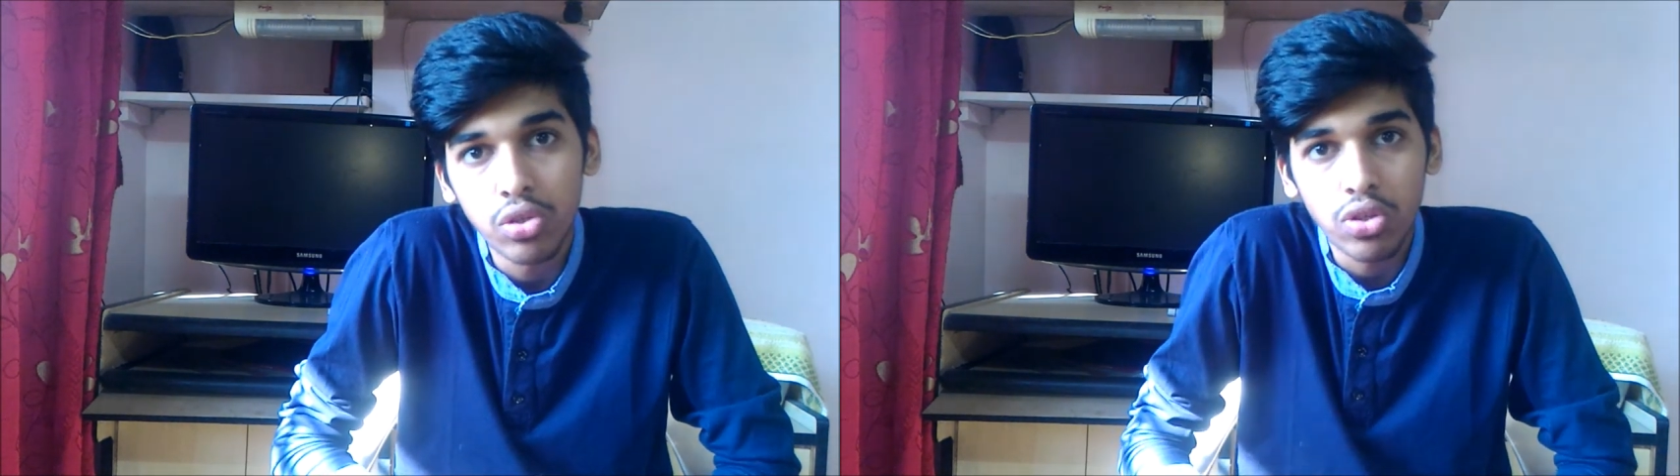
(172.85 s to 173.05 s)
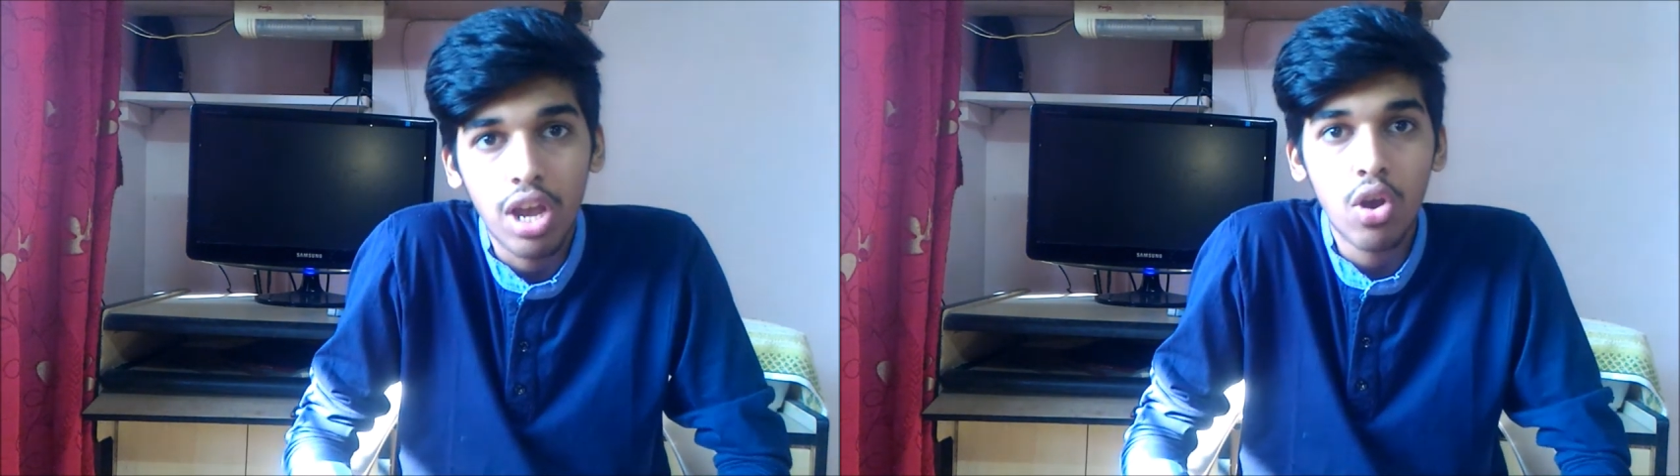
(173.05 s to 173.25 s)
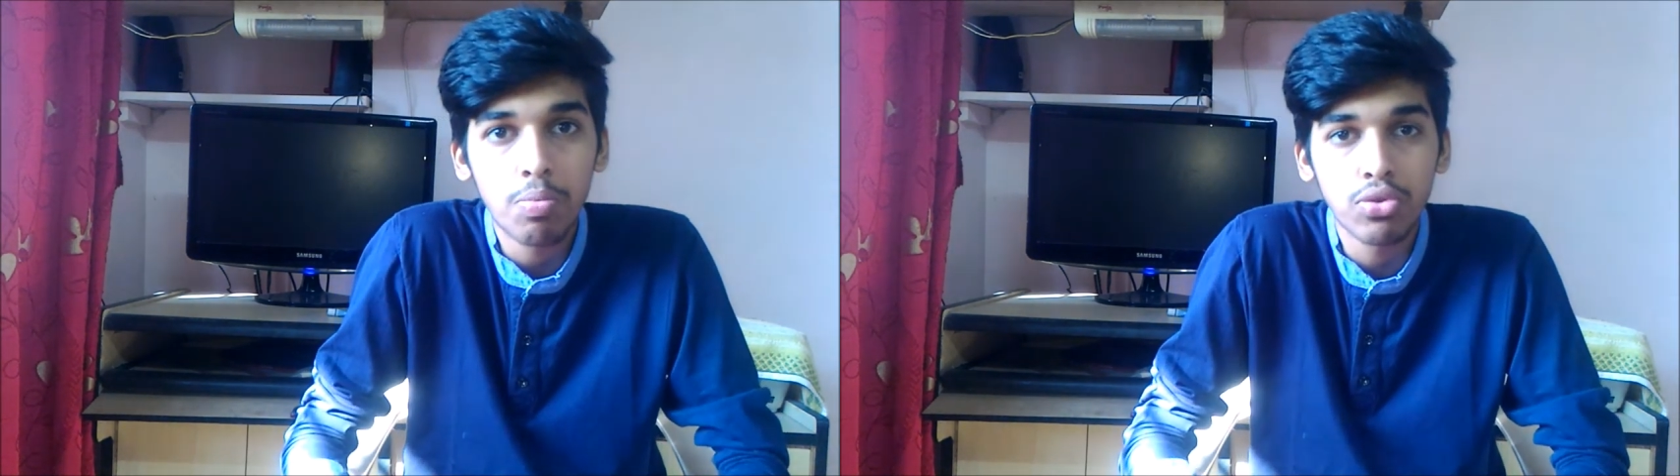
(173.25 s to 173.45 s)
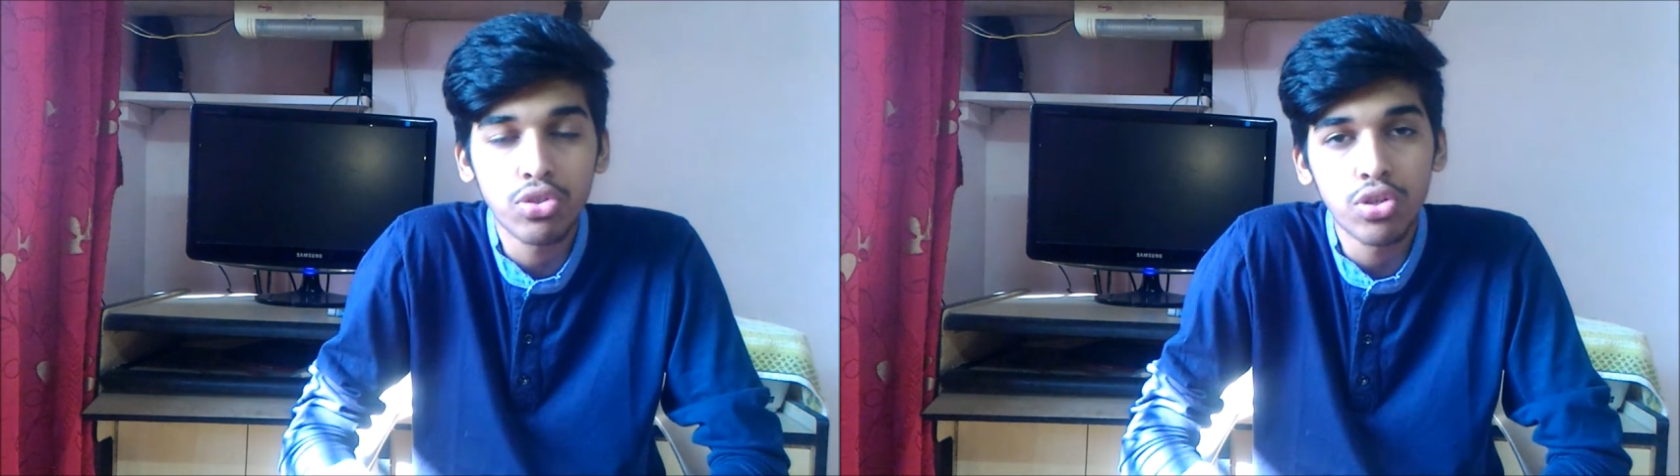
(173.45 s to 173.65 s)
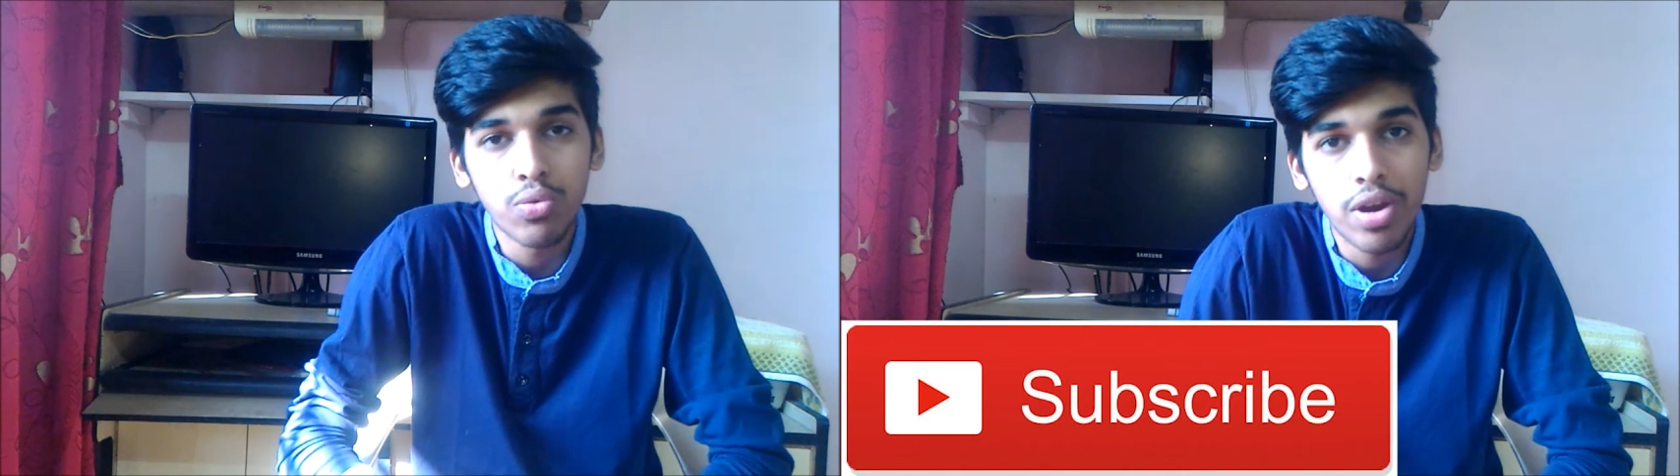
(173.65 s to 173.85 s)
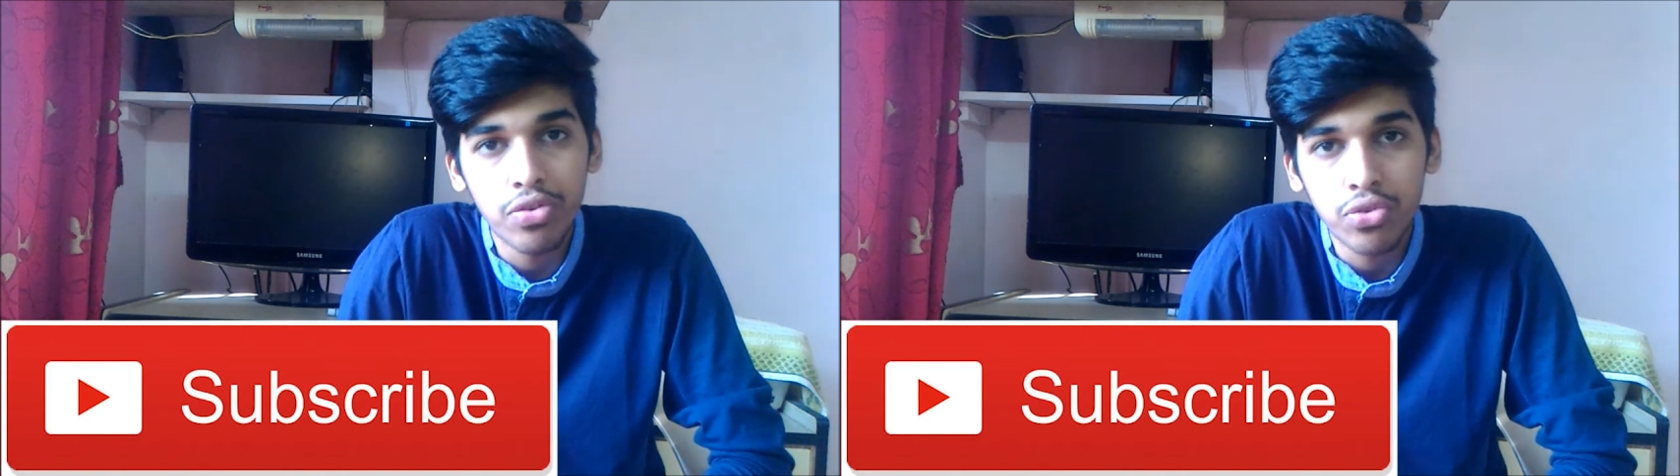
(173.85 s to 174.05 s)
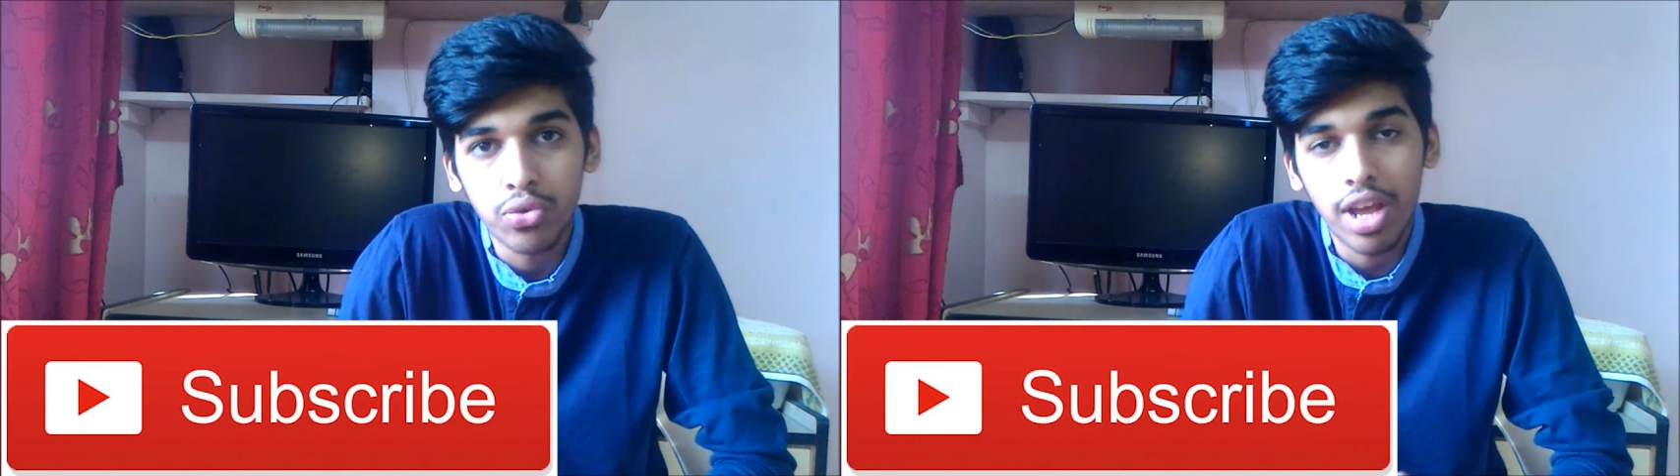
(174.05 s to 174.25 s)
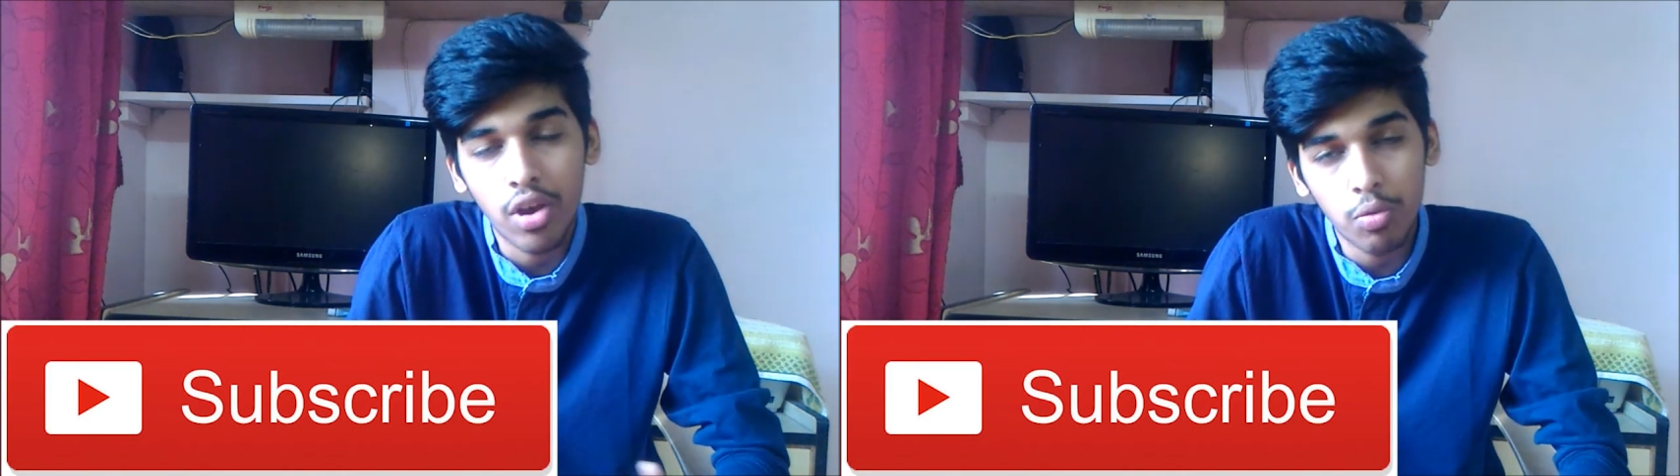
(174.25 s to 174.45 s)
So I hope to see you very
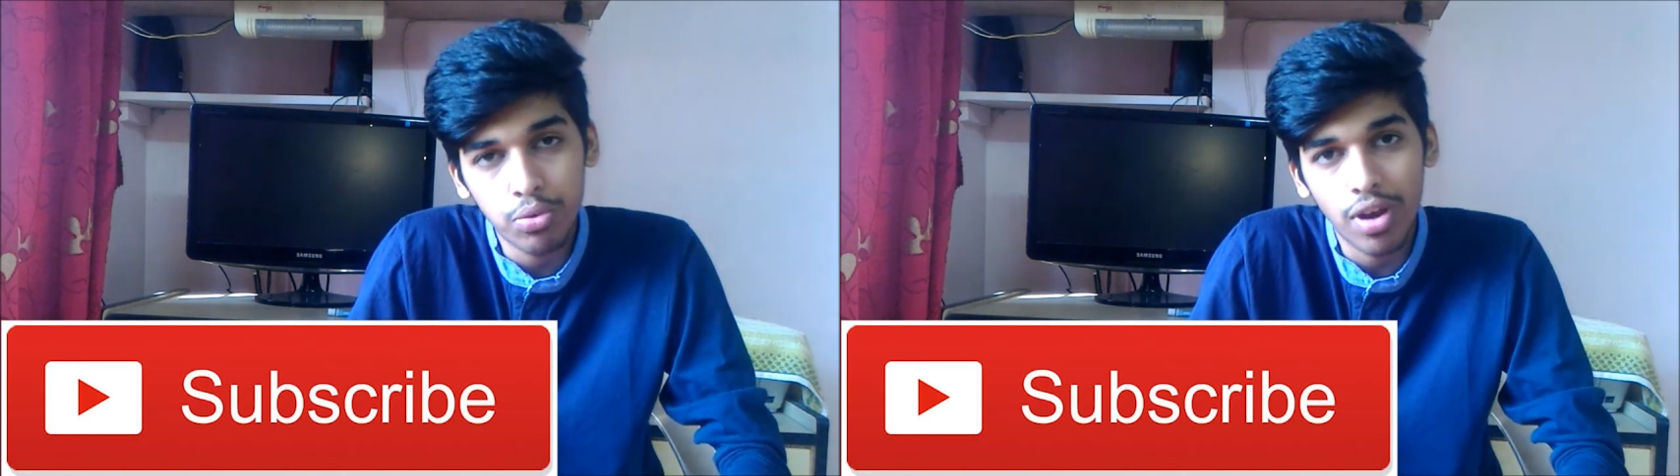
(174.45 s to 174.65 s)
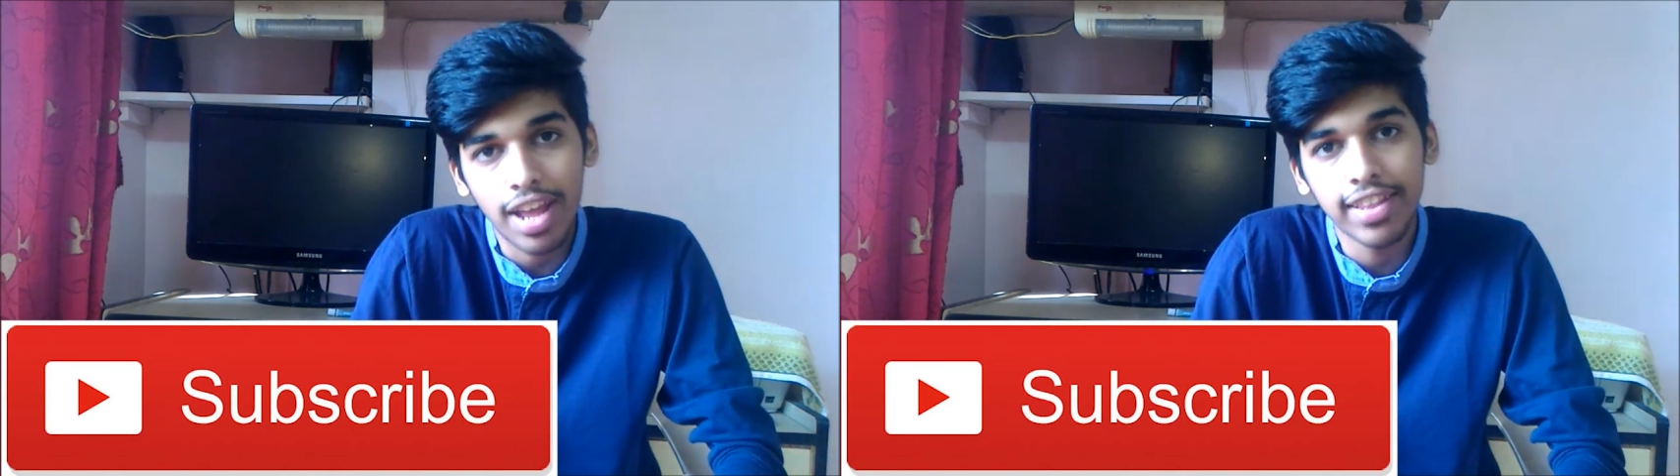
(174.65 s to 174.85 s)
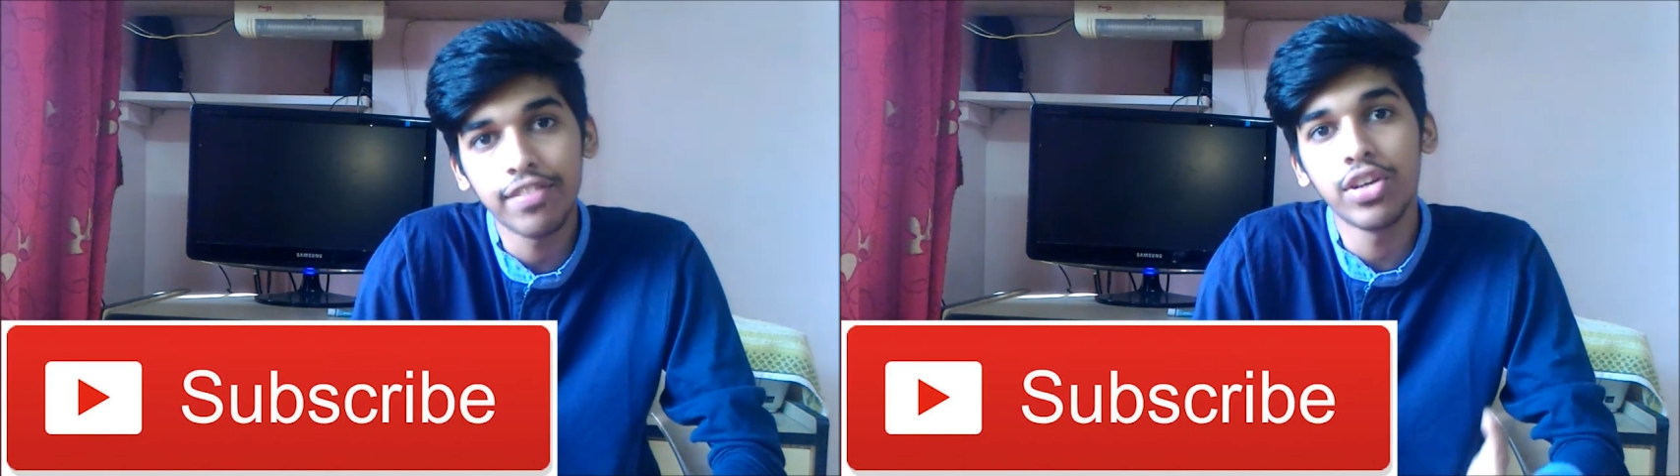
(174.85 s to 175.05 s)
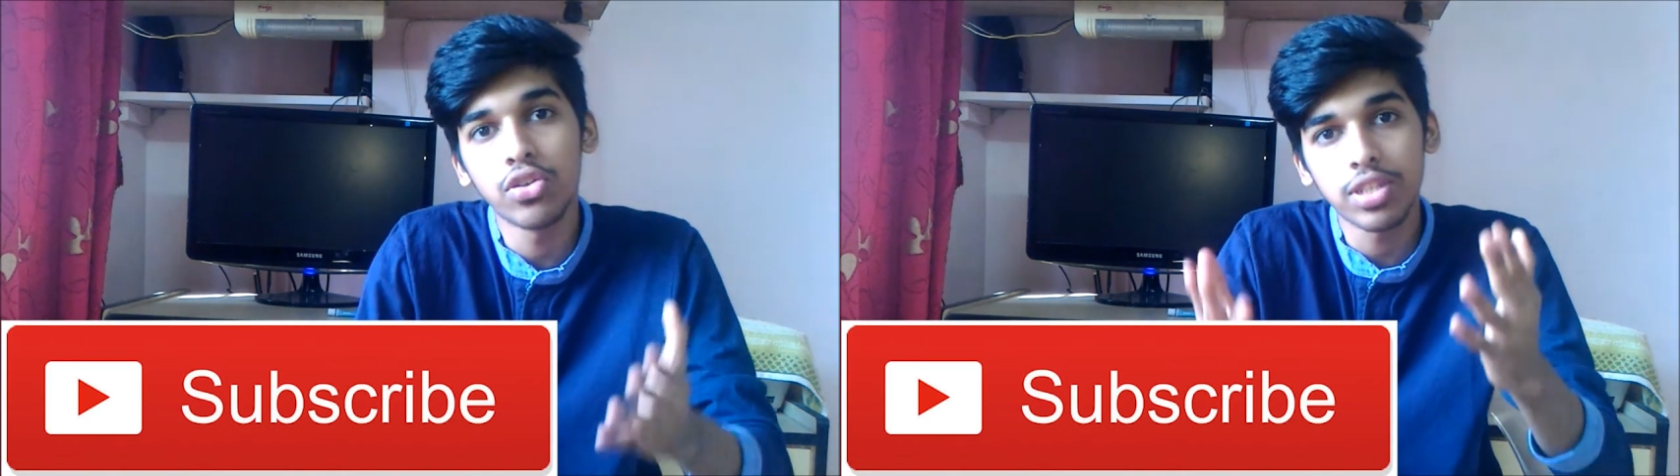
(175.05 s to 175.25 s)
soon. I hope you like the video.